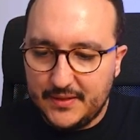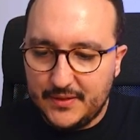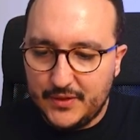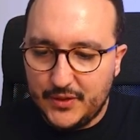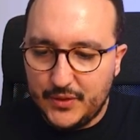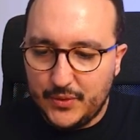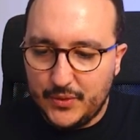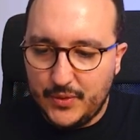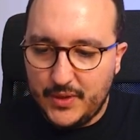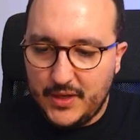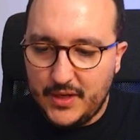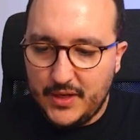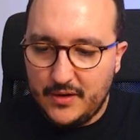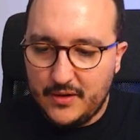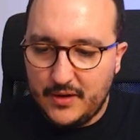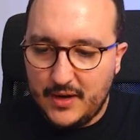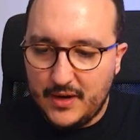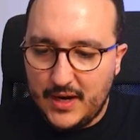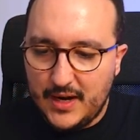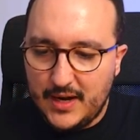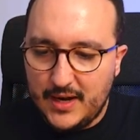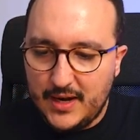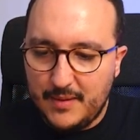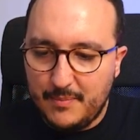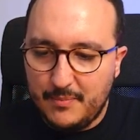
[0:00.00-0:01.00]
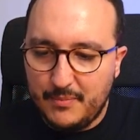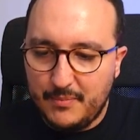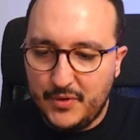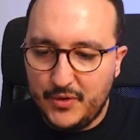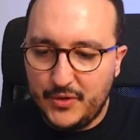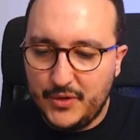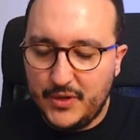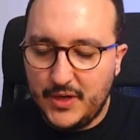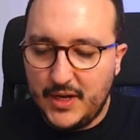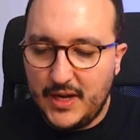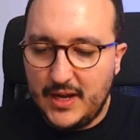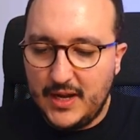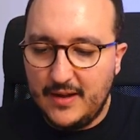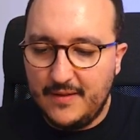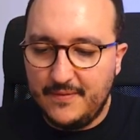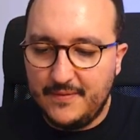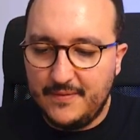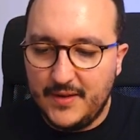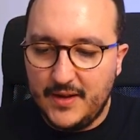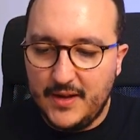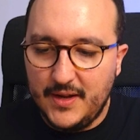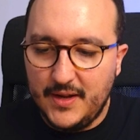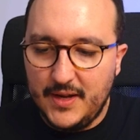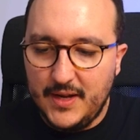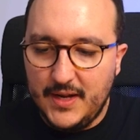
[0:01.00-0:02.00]
So here I'm going to have
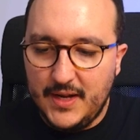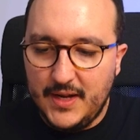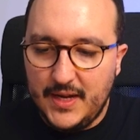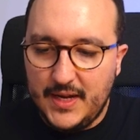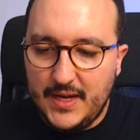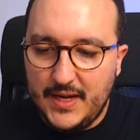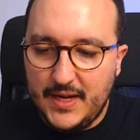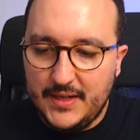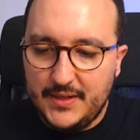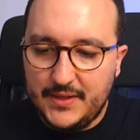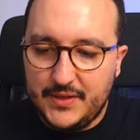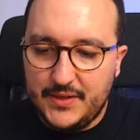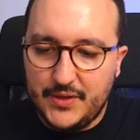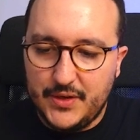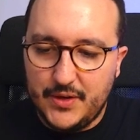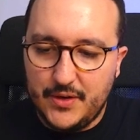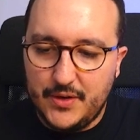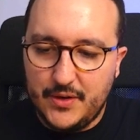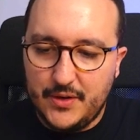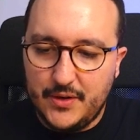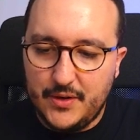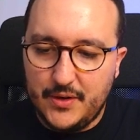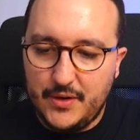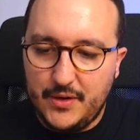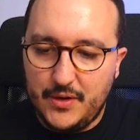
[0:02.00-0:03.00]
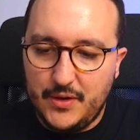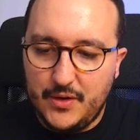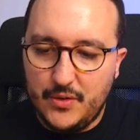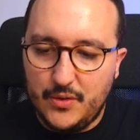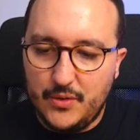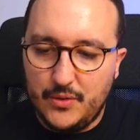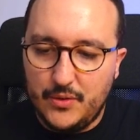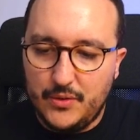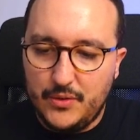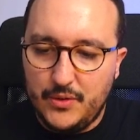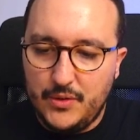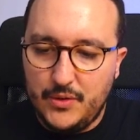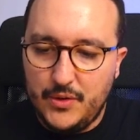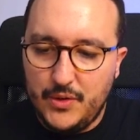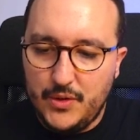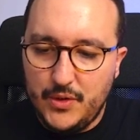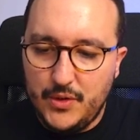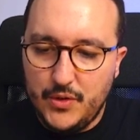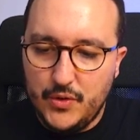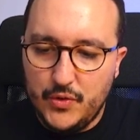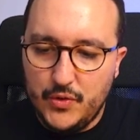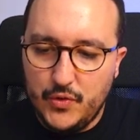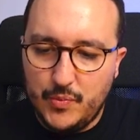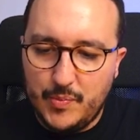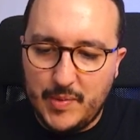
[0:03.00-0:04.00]
enter your
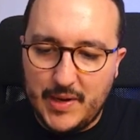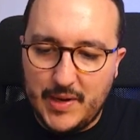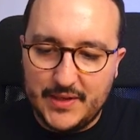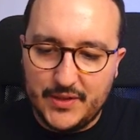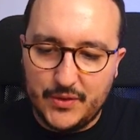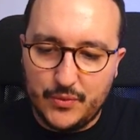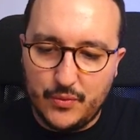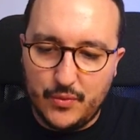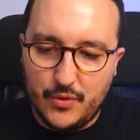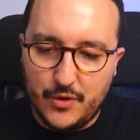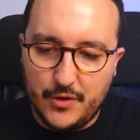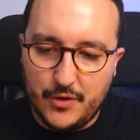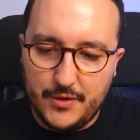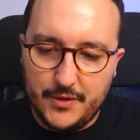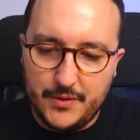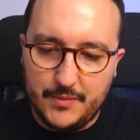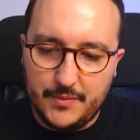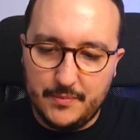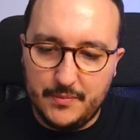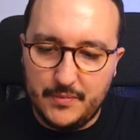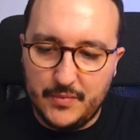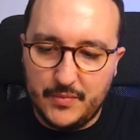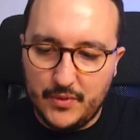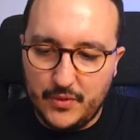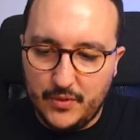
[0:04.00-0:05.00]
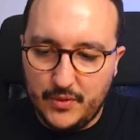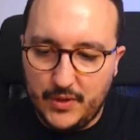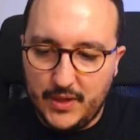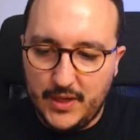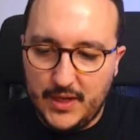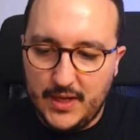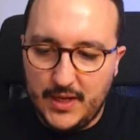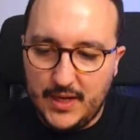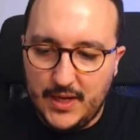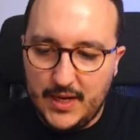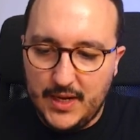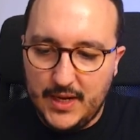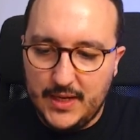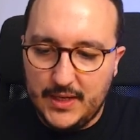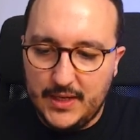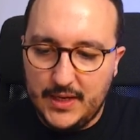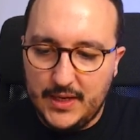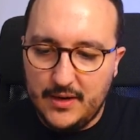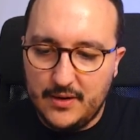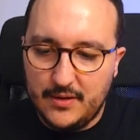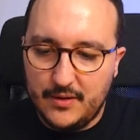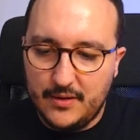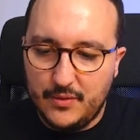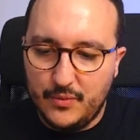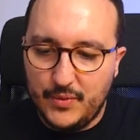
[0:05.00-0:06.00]
new password. Okay. And
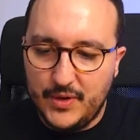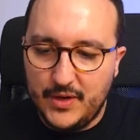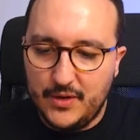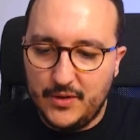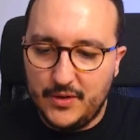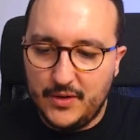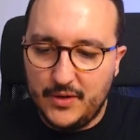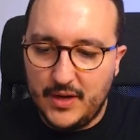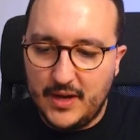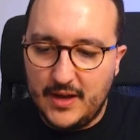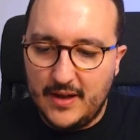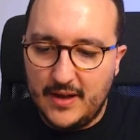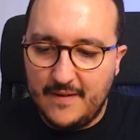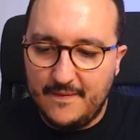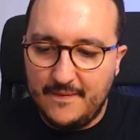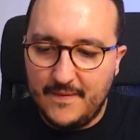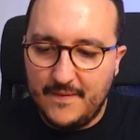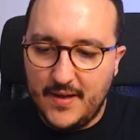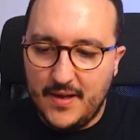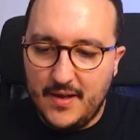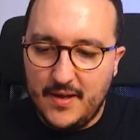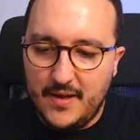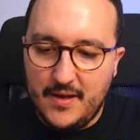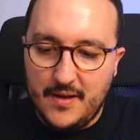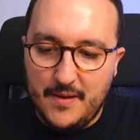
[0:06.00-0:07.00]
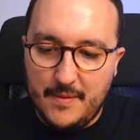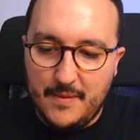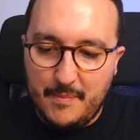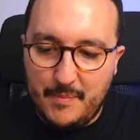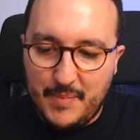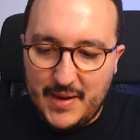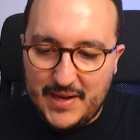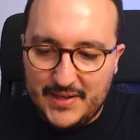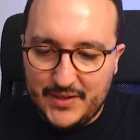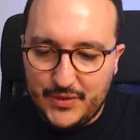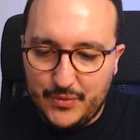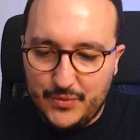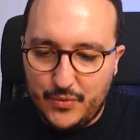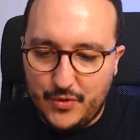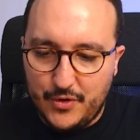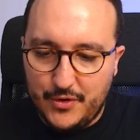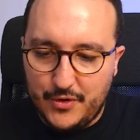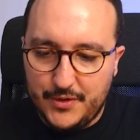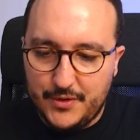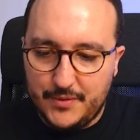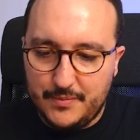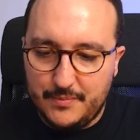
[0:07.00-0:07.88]
here we're going to have password.